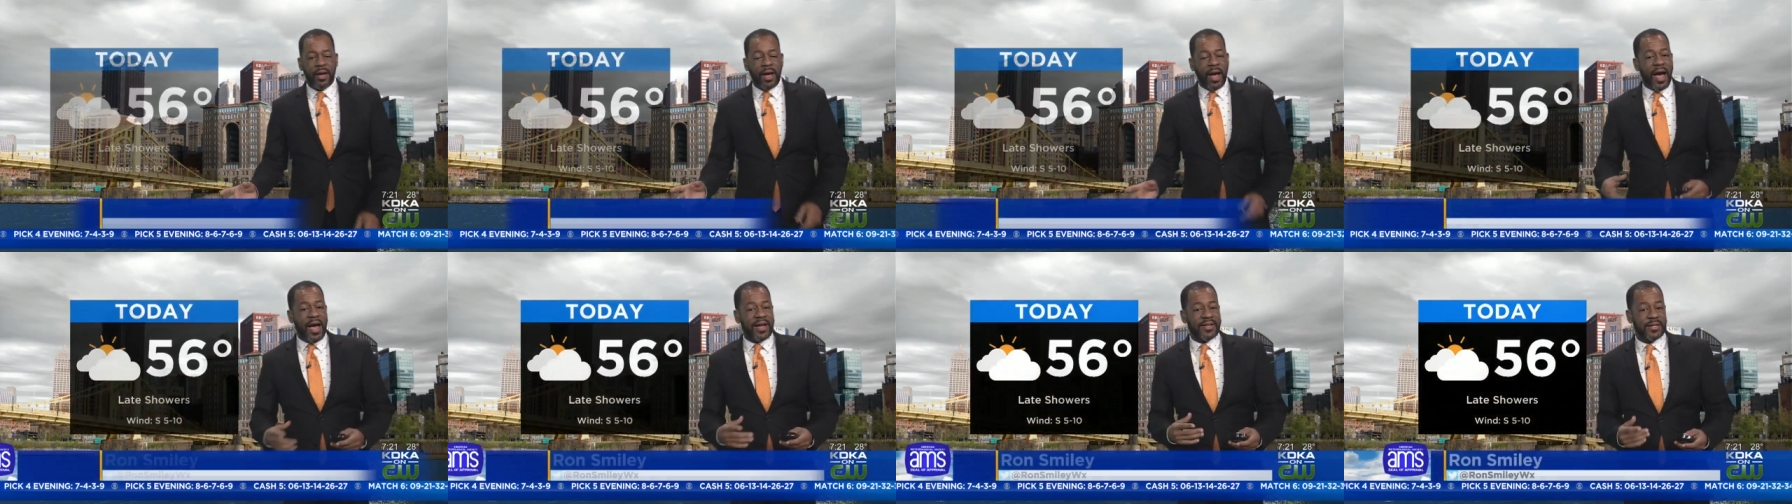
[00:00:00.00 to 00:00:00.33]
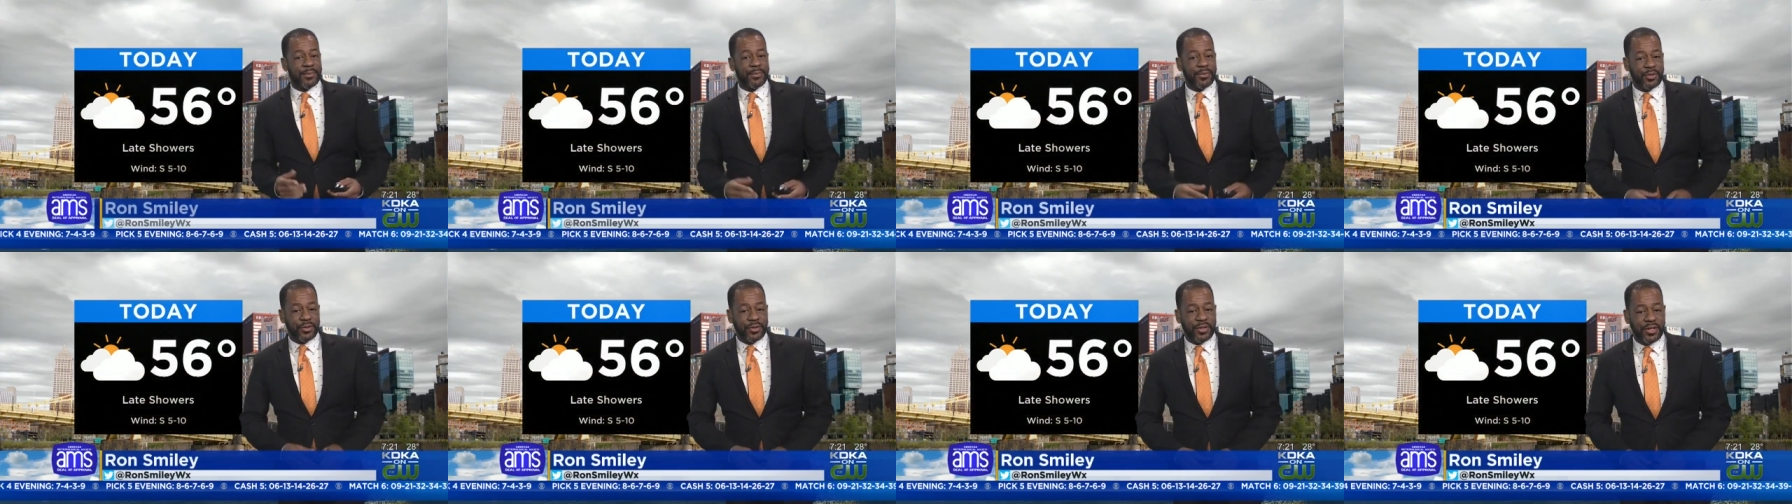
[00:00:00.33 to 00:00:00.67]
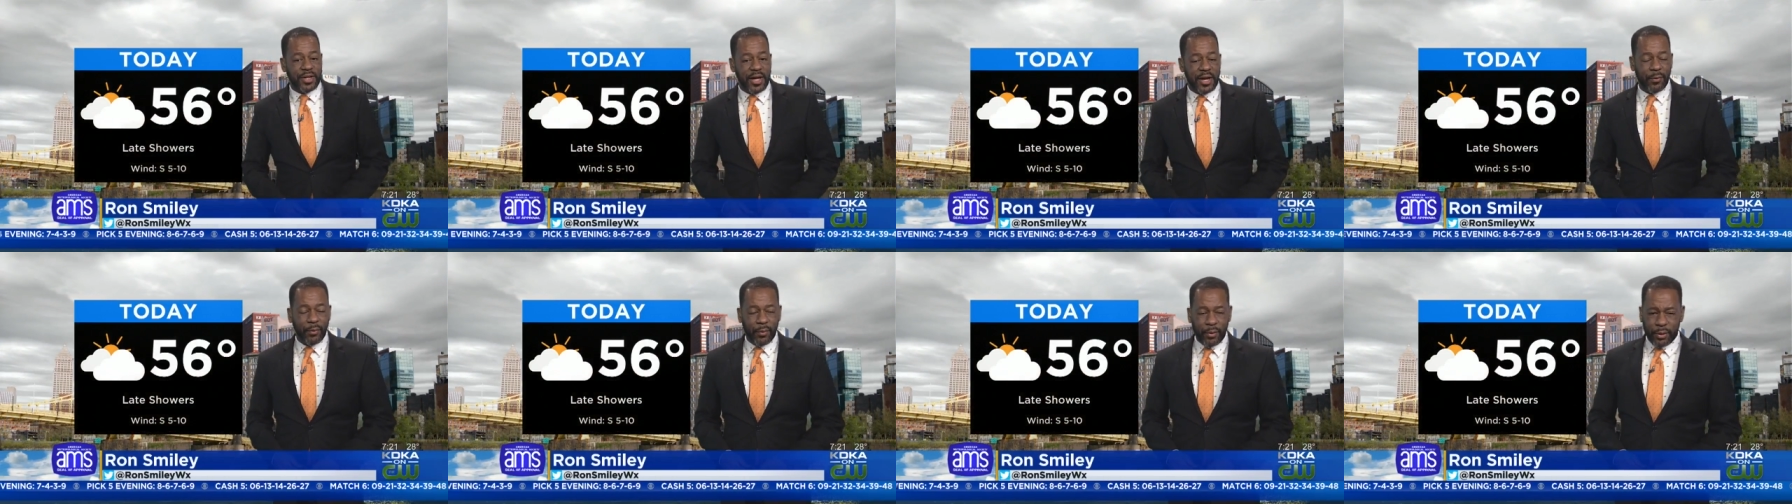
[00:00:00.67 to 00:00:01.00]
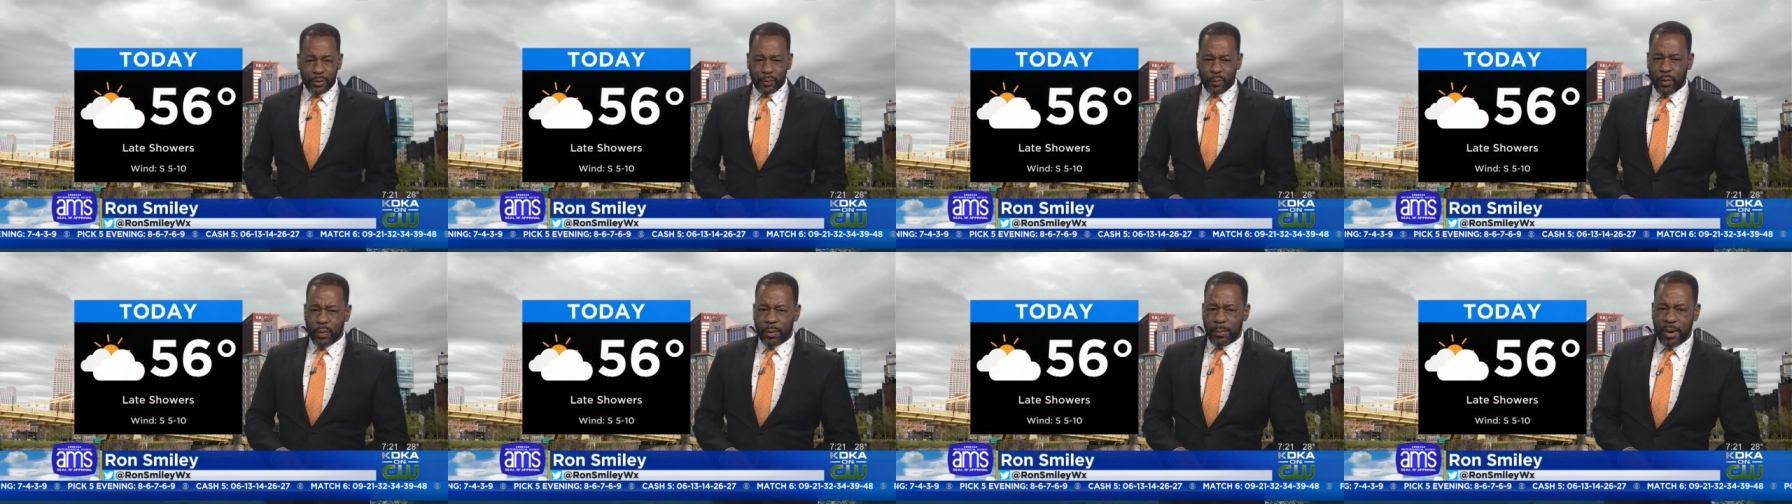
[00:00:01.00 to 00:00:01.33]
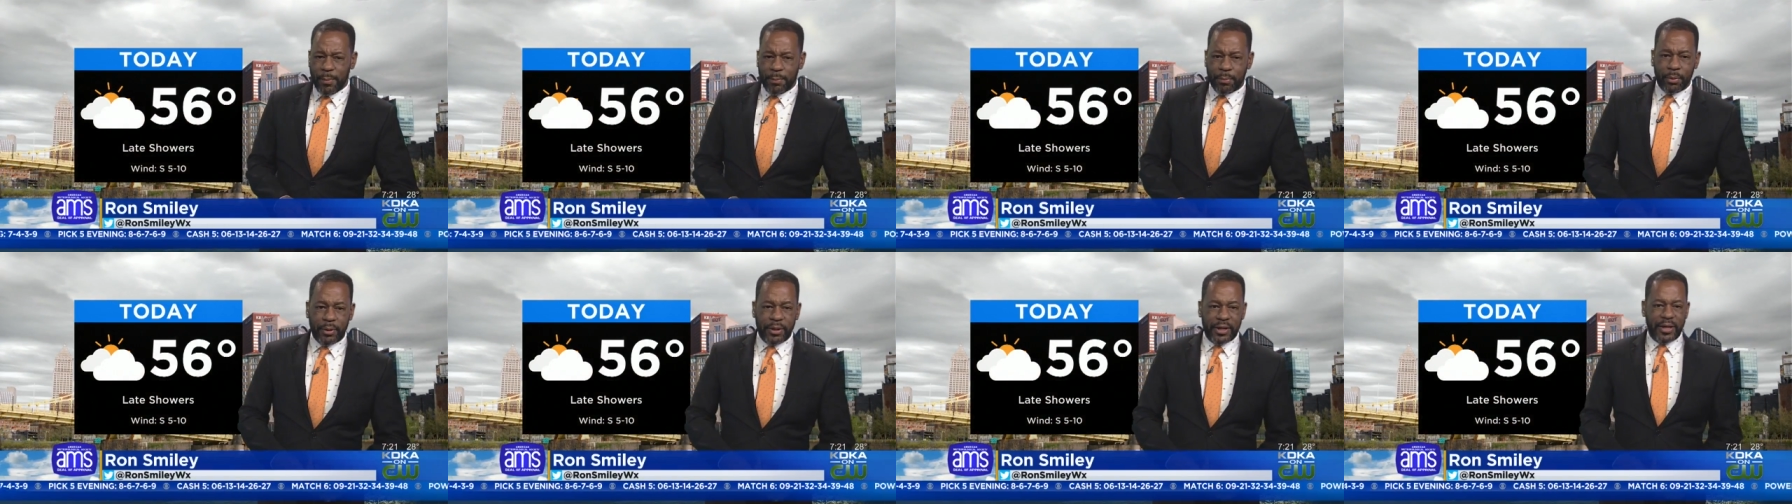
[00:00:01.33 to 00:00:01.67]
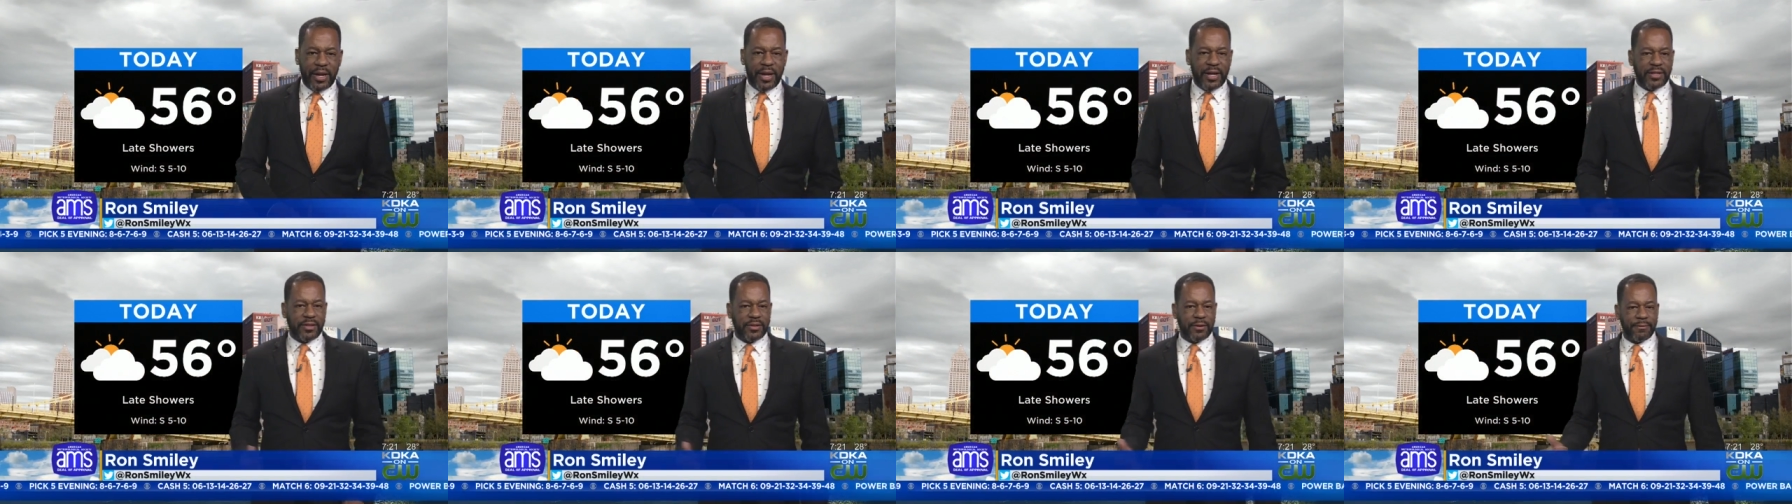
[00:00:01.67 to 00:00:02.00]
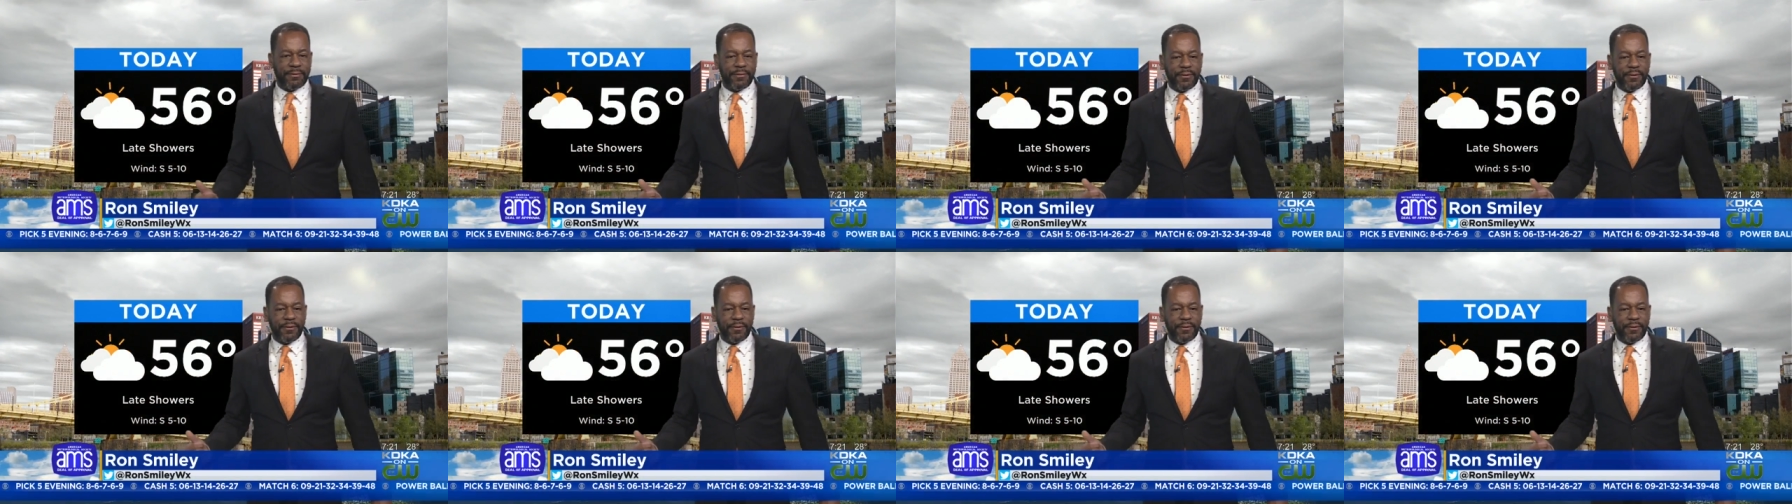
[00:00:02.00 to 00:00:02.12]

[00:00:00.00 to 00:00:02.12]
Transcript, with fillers: High temperatures today, we're going to warm up pretty nicely.